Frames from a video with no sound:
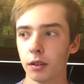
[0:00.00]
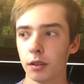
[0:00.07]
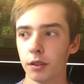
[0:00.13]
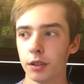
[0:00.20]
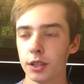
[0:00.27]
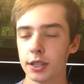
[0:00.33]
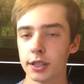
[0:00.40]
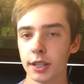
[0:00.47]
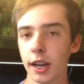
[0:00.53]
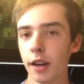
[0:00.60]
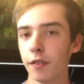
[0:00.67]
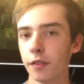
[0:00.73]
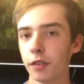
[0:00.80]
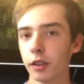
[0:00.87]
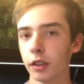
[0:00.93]
the
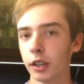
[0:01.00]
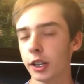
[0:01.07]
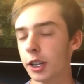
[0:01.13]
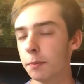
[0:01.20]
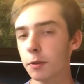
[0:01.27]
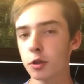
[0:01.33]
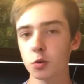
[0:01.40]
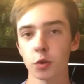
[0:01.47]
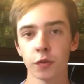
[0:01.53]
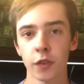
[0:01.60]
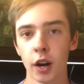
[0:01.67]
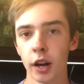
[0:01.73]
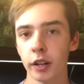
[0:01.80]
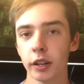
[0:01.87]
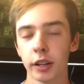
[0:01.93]
staff, the emails were
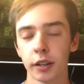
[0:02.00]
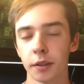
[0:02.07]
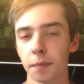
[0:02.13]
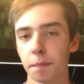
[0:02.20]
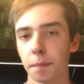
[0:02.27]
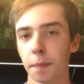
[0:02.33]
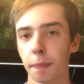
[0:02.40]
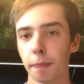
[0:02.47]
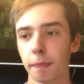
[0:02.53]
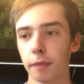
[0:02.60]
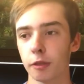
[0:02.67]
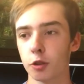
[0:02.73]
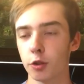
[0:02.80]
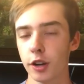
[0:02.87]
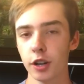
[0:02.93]
fine. Like,
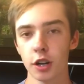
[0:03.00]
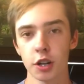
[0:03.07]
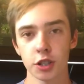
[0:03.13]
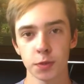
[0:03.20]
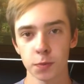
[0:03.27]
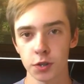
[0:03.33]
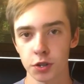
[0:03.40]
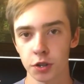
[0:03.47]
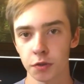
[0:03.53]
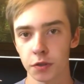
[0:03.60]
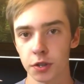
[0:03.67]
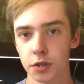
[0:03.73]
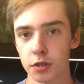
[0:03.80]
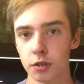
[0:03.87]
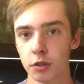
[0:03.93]
great customer
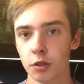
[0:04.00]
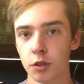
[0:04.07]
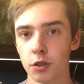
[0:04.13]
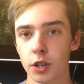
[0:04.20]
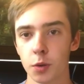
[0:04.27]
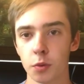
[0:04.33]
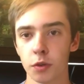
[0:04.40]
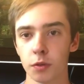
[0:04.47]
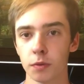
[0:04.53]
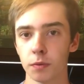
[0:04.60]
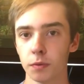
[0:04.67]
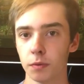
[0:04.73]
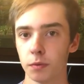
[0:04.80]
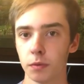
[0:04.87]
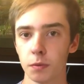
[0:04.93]
service. You know, they were
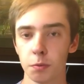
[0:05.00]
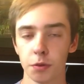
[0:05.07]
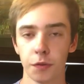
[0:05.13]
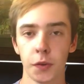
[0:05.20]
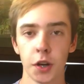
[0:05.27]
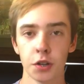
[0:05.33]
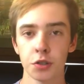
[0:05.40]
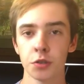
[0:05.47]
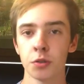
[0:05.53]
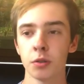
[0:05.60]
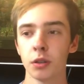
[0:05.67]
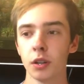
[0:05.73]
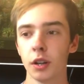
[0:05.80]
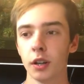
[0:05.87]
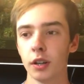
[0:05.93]
professional.
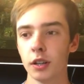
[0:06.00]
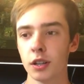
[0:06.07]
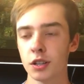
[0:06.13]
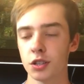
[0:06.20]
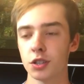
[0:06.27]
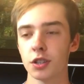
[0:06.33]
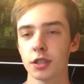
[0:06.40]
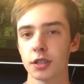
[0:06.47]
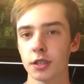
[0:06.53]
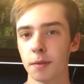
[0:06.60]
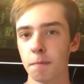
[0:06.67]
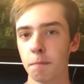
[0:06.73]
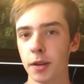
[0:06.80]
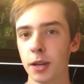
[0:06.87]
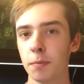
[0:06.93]
It's just
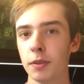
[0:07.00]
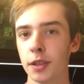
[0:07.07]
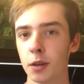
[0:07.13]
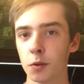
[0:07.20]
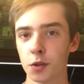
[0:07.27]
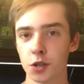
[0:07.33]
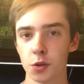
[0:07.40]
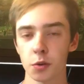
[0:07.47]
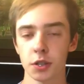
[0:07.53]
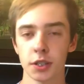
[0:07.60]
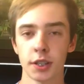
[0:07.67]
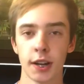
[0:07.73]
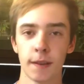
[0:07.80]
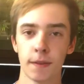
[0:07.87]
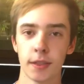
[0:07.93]
maybe they were short
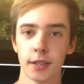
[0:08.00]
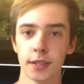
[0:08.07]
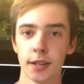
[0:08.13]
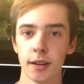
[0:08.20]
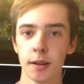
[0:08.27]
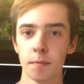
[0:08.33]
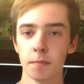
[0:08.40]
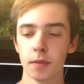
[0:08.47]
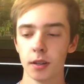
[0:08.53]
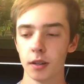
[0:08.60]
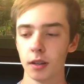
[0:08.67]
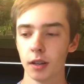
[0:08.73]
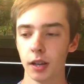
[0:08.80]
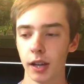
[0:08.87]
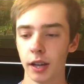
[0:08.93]
staffed at the time
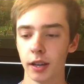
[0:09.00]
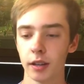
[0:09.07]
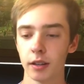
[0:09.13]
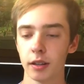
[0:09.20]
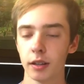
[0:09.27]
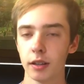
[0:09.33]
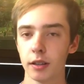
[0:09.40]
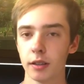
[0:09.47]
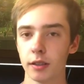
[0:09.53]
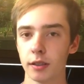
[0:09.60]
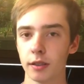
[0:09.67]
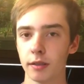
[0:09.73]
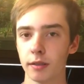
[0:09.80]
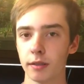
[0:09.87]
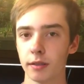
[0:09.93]
and
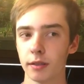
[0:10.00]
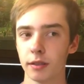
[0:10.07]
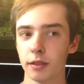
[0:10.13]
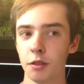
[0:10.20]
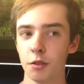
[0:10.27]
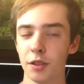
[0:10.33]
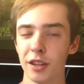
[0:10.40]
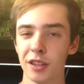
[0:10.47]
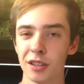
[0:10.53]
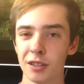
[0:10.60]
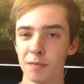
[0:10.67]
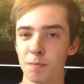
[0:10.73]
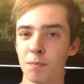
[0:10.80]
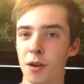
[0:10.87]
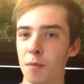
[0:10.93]
you know, they
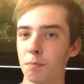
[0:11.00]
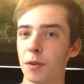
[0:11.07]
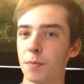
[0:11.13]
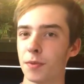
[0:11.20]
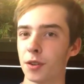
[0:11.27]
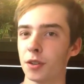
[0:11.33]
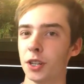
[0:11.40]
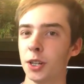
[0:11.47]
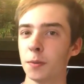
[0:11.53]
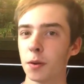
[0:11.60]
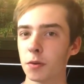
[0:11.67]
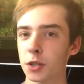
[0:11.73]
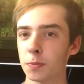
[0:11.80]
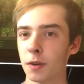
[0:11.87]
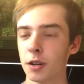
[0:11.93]
could bump up their email
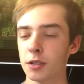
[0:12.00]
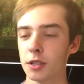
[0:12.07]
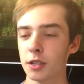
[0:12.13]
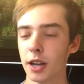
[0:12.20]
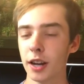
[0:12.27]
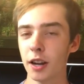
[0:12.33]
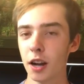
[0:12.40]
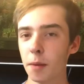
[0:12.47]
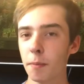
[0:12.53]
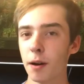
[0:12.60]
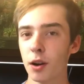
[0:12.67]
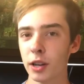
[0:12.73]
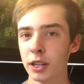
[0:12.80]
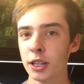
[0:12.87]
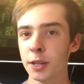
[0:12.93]
responses. I
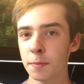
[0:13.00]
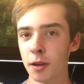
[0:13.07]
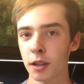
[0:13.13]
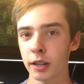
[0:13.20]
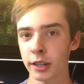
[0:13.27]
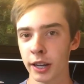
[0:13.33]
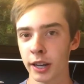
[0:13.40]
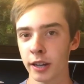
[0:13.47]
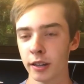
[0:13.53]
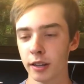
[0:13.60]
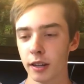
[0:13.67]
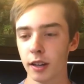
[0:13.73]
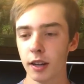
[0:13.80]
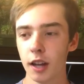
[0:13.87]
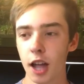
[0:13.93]
about an email a day.
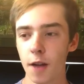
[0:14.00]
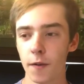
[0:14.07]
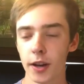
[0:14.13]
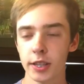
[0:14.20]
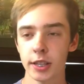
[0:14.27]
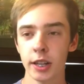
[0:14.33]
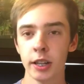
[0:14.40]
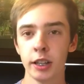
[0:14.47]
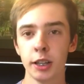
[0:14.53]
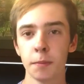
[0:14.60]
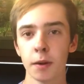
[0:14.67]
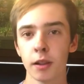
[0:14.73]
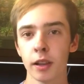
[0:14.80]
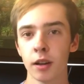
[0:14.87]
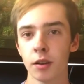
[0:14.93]
If I send an
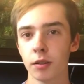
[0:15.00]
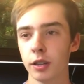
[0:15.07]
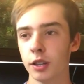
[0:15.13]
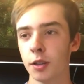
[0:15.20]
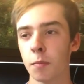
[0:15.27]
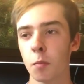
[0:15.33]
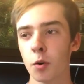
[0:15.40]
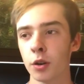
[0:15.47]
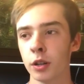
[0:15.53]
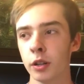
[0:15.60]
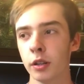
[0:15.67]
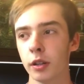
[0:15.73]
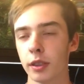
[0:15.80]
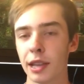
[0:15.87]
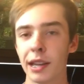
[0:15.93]
email out in the
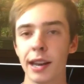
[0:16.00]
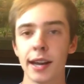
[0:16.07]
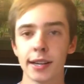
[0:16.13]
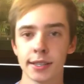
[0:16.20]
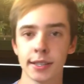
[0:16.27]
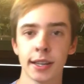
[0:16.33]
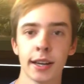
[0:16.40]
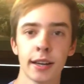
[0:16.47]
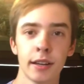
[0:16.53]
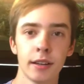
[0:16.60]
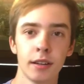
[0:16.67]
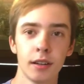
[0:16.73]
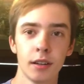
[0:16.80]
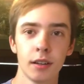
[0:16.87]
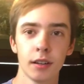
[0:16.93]
morning, the next day,
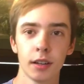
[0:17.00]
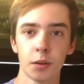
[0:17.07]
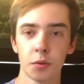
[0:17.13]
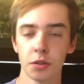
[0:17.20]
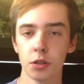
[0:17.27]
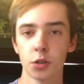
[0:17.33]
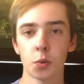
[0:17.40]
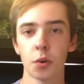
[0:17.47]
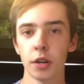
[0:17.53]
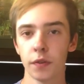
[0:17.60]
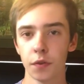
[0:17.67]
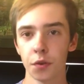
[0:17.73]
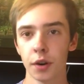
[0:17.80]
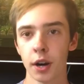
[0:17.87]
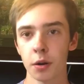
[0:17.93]
like within
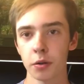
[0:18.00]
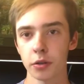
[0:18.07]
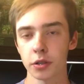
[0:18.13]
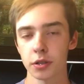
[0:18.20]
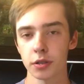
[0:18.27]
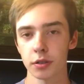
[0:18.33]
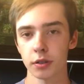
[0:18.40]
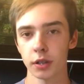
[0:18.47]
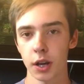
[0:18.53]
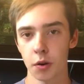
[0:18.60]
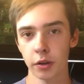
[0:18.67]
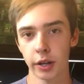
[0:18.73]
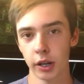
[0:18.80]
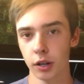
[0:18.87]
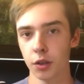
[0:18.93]
24 hours, I
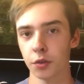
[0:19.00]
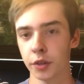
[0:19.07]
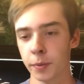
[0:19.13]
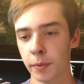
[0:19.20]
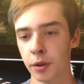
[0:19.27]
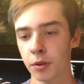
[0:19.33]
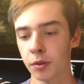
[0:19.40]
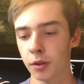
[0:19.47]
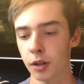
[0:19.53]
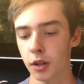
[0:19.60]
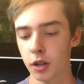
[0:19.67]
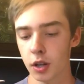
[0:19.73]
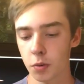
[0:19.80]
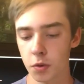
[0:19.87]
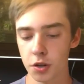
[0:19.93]
would get another email,
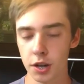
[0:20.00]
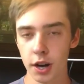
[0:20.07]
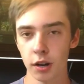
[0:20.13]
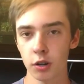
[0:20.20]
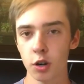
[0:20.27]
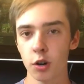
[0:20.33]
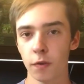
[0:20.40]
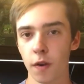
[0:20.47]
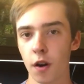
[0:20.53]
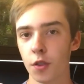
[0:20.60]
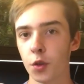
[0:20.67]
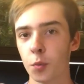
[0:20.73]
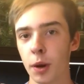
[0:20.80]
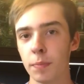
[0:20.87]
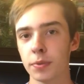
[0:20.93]
which I don't know if on
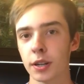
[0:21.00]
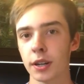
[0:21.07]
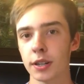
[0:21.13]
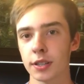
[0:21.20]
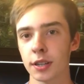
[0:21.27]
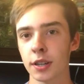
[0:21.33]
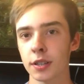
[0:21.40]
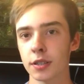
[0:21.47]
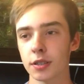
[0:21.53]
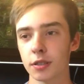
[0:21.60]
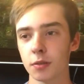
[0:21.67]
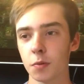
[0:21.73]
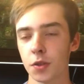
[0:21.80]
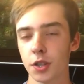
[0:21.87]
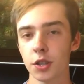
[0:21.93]
the website it says
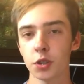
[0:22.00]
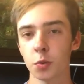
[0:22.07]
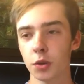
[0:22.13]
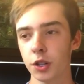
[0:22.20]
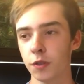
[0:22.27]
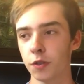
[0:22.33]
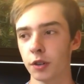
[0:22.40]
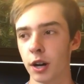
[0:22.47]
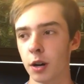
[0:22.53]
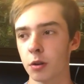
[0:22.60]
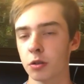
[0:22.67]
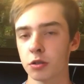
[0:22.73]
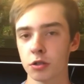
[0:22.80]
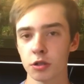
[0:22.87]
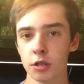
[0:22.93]
within 24
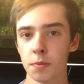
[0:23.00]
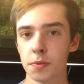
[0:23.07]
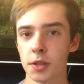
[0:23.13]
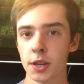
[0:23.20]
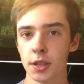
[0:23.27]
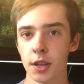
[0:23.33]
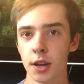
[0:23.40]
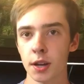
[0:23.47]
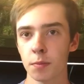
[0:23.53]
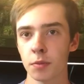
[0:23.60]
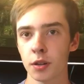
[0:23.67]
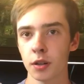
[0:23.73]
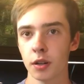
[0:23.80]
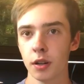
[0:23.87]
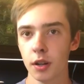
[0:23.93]
hours or something like that,
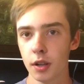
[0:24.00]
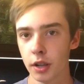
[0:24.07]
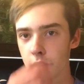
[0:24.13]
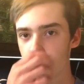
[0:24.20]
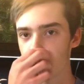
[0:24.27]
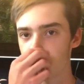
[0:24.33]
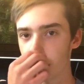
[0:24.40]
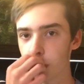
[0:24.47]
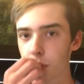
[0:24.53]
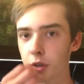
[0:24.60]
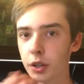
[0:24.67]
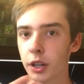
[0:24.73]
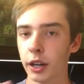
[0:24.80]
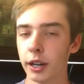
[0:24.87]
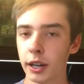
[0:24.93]
but
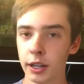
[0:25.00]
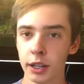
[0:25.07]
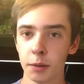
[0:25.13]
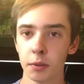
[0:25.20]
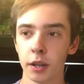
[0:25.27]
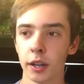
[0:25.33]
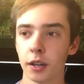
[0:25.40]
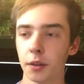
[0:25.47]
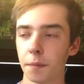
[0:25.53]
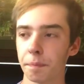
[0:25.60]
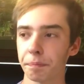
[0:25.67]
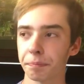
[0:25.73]
generally I get an email like